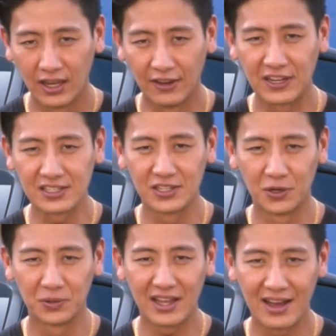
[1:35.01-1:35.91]
If you guys
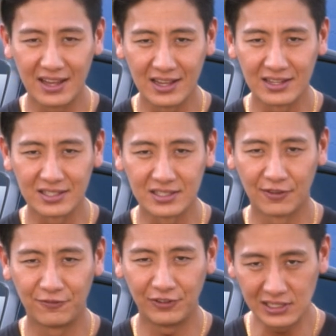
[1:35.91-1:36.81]
know what that is, it's
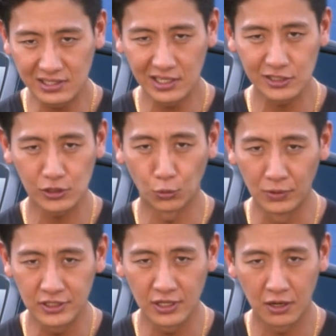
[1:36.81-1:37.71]
a V6
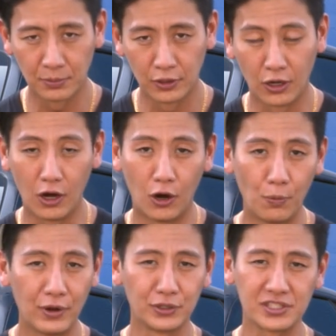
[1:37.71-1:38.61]
twin turbo,
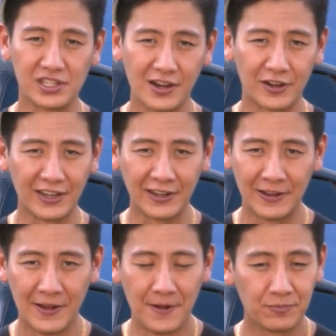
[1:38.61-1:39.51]
all-wheel steering.
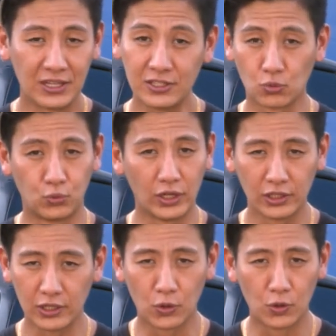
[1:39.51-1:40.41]
This is a
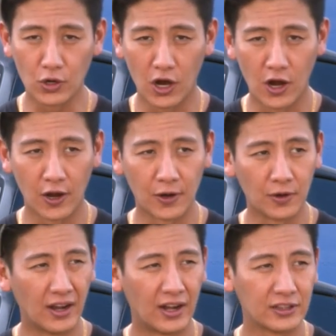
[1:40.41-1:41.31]
really cool
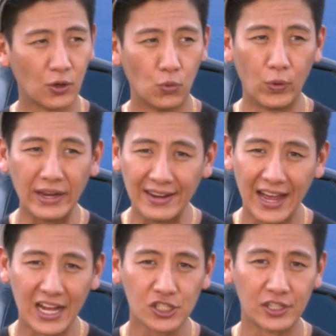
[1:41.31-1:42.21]
car. The wing
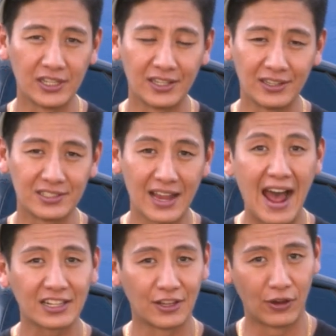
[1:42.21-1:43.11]
actually is
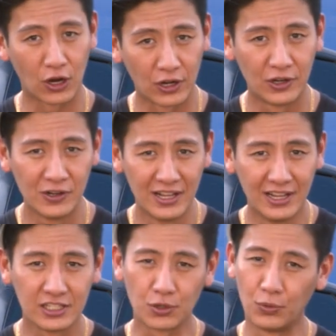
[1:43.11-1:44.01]
active aero.
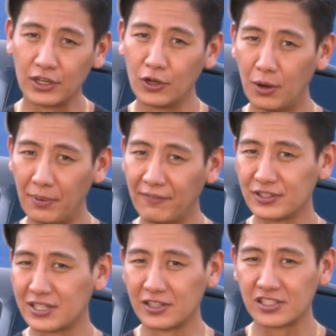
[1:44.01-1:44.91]
So when you go above
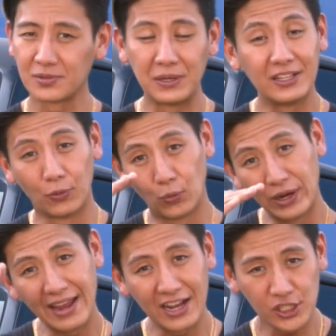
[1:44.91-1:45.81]
a certain speed, the
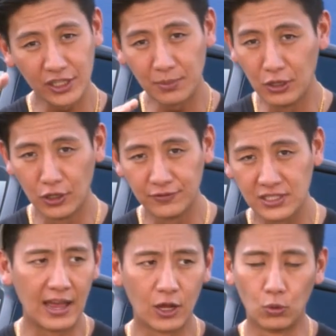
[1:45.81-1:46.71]
wing actually
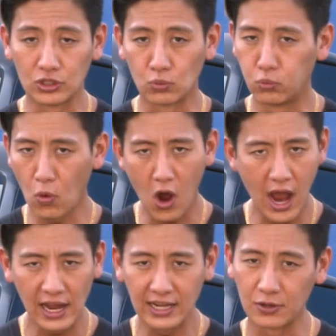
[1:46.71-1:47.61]
moves, and it was
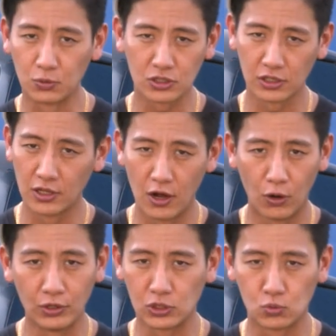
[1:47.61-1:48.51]
wide and it was
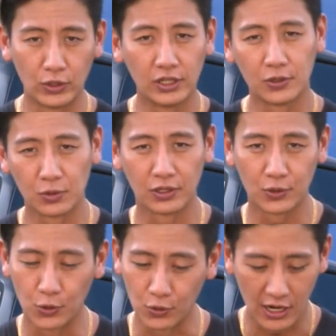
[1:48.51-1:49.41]
low, which is really, really
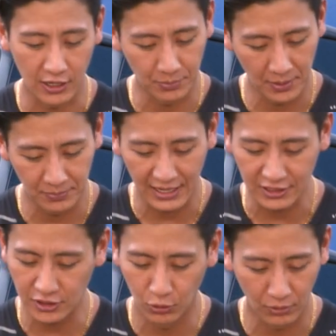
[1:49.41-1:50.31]
cool car. I remember
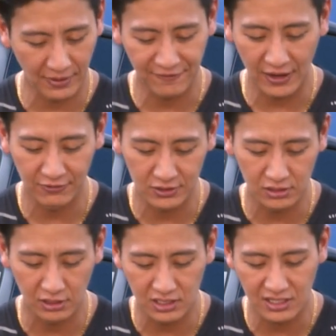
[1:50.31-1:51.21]
that. Still one of my
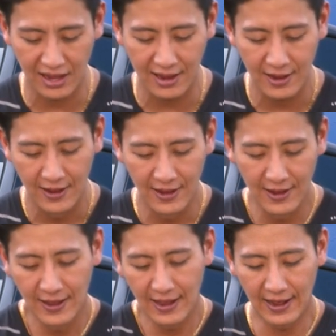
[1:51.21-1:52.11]
favorites to this day.
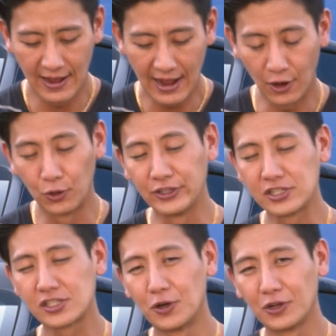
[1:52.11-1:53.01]
I only
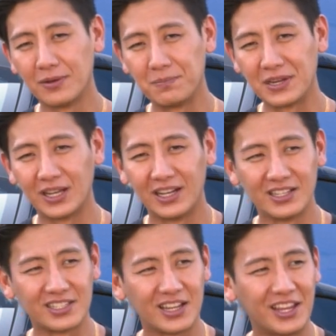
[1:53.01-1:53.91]
sold it
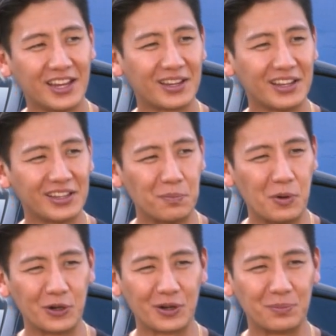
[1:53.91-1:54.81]
because I think the
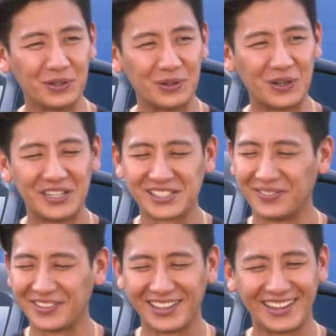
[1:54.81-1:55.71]
motor blew or
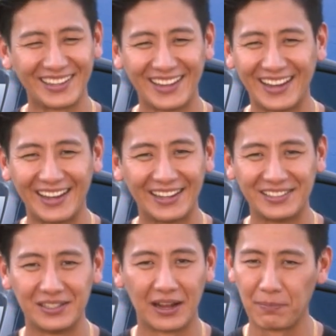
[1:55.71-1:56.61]
something like that.
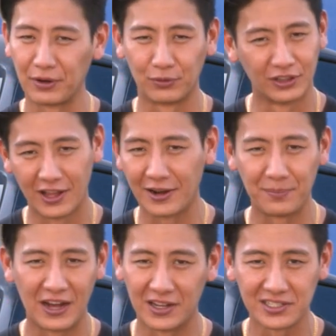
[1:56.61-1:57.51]
I put a lot of
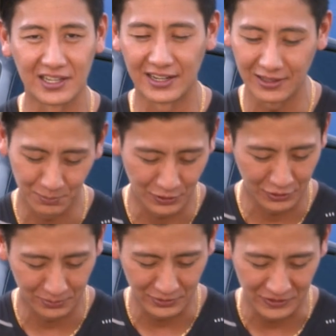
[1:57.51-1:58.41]
miles on it, the
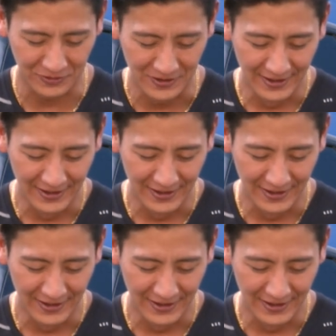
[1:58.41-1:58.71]
motor blew.